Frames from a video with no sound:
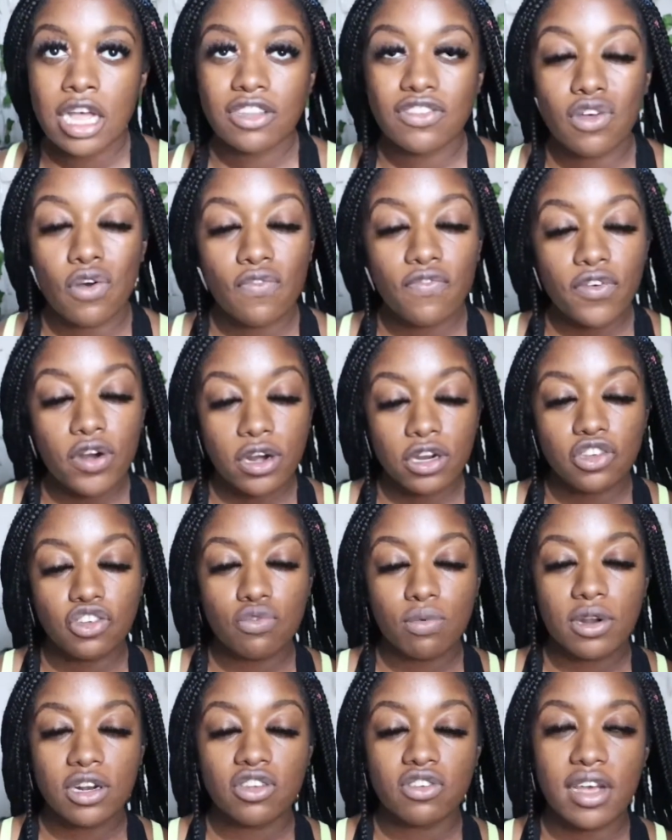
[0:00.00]
So first
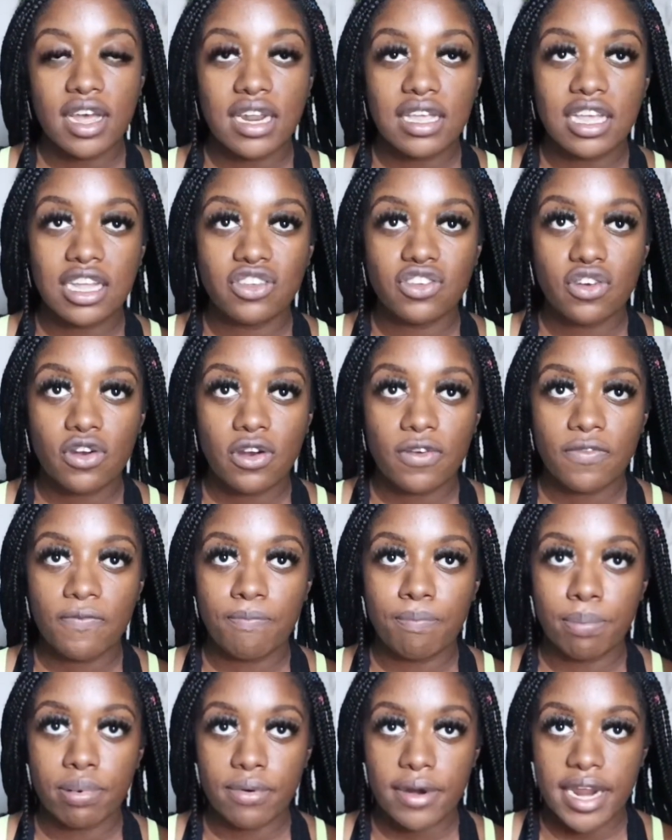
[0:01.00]
you want to try to get your
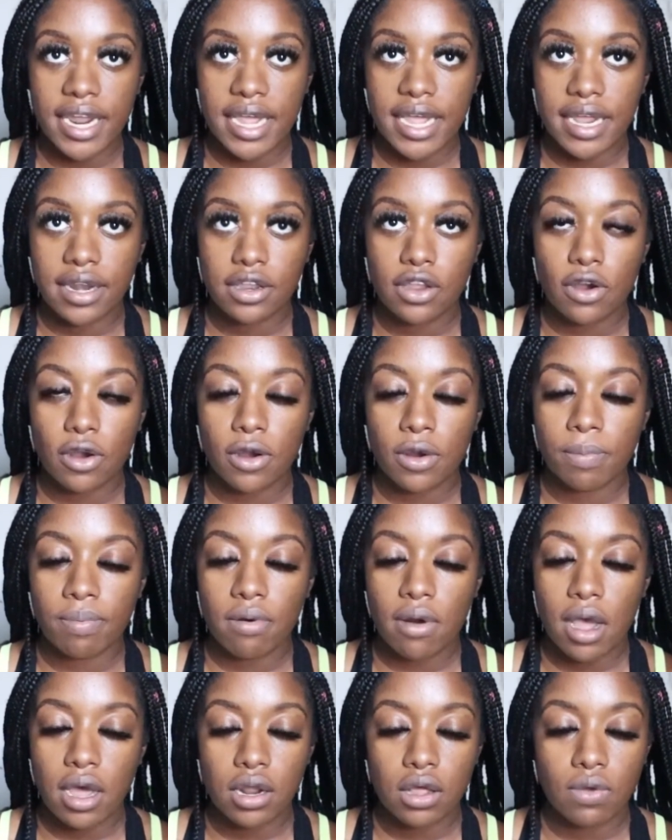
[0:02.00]
brand, your
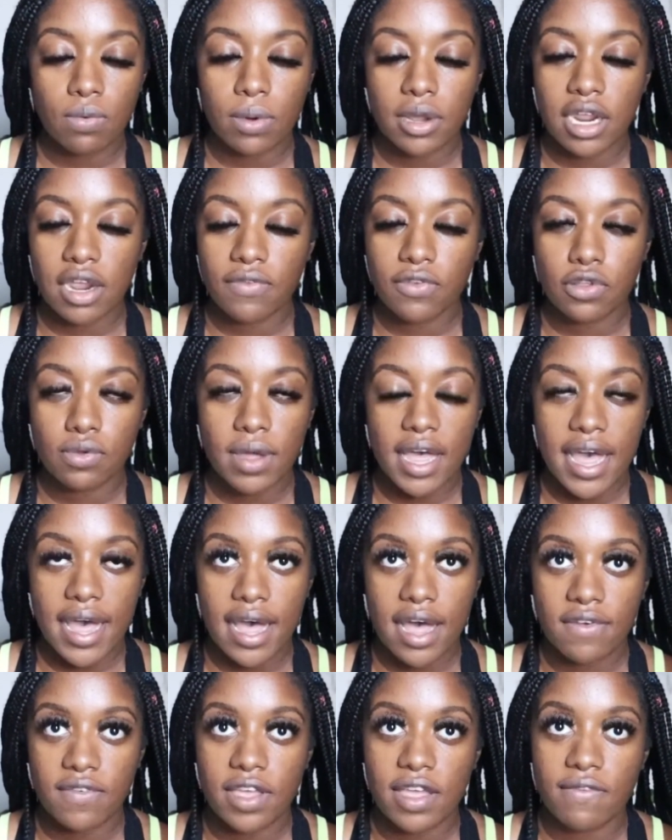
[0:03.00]
product, whatever you
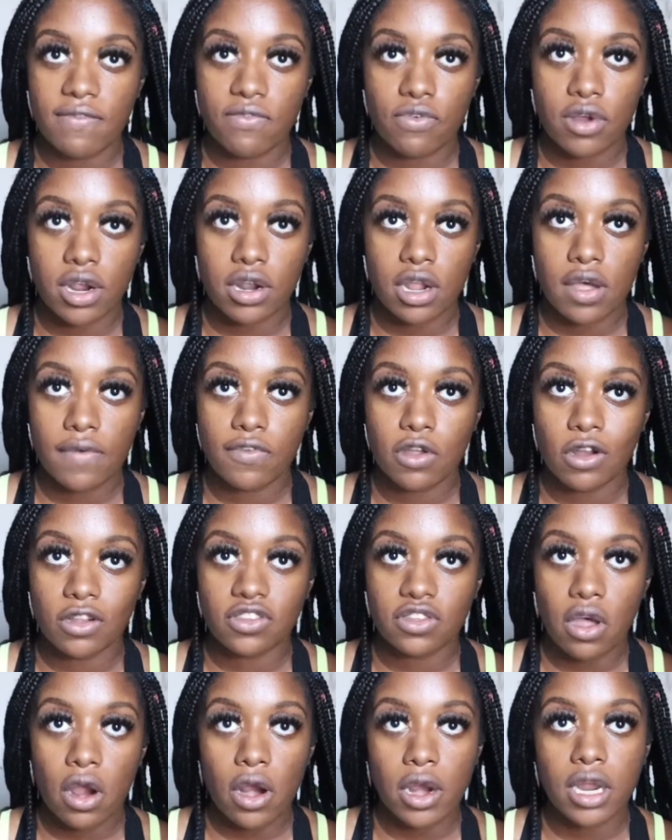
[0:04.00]
have in front of your
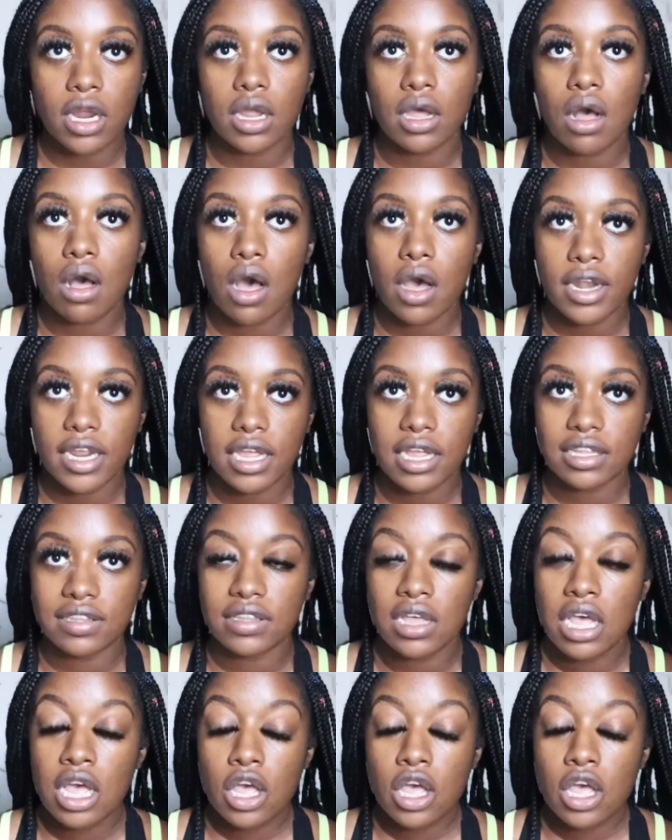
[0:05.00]
target audience.